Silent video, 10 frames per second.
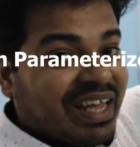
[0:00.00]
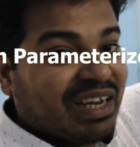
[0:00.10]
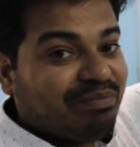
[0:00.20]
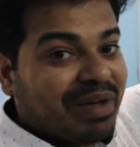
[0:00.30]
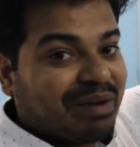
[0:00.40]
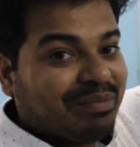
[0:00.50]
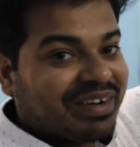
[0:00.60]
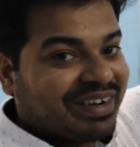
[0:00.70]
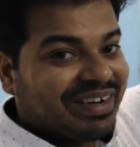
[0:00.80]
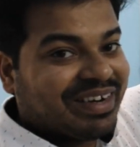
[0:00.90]
any
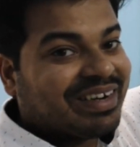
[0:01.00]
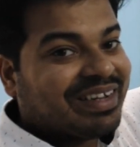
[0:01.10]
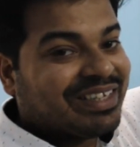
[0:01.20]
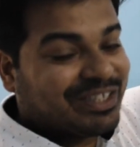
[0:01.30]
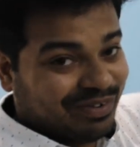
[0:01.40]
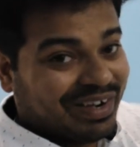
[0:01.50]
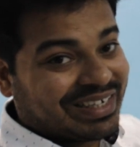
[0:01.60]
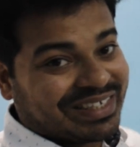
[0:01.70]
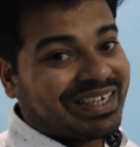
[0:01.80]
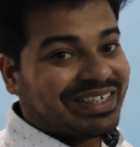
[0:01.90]
parameter in it. So
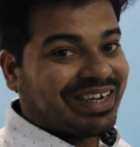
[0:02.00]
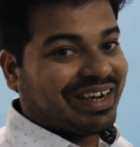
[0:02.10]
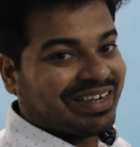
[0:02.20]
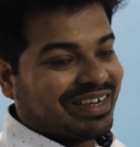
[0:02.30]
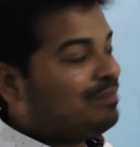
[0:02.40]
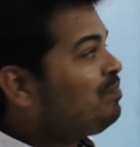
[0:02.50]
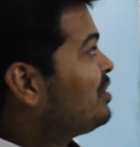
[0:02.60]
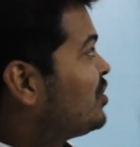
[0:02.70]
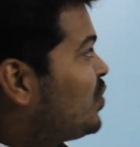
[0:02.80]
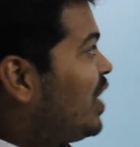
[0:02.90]
let's get started.
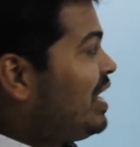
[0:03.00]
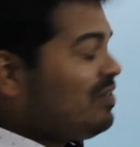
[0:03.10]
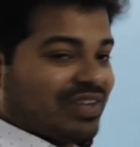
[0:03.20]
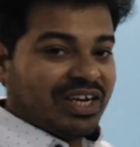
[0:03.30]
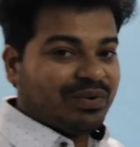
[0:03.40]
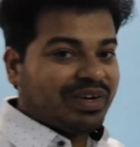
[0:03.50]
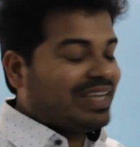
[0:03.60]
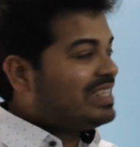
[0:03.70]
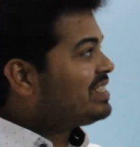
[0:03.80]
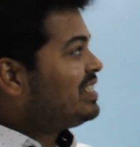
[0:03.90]
So I have said you
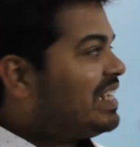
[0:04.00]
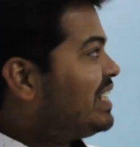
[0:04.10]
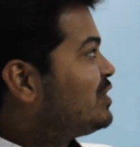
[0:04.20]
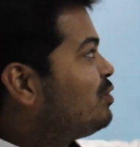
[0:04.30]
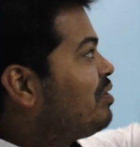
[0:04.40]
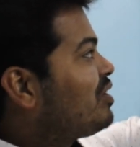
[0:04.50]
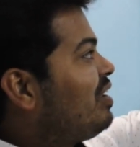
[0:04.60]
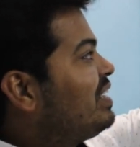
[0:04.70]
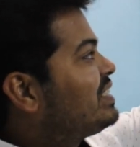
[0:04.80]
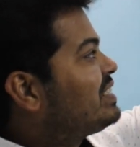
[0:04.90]
guys that supercalling